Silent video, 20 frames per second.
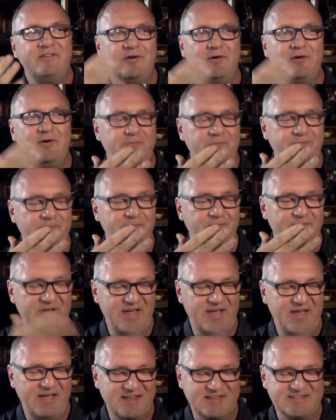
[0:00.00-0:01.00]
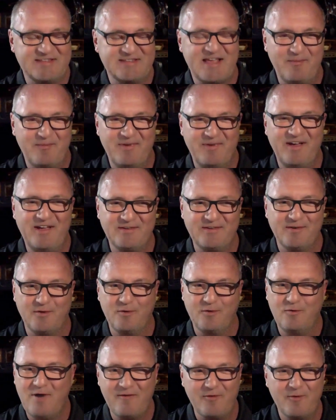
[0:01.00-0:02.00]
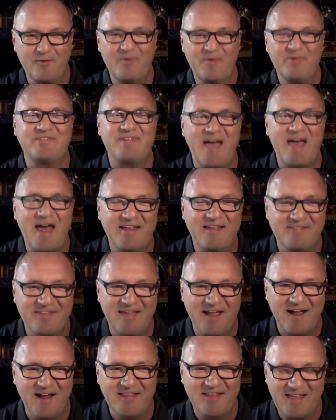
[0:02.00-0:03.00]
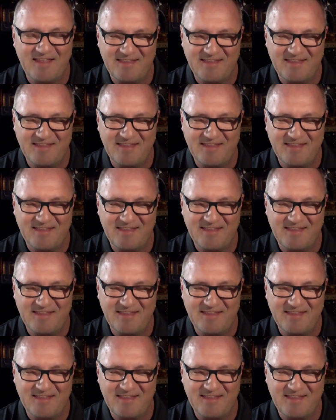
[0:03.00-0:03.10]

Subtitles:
to being in the exact place or whoever was standing there.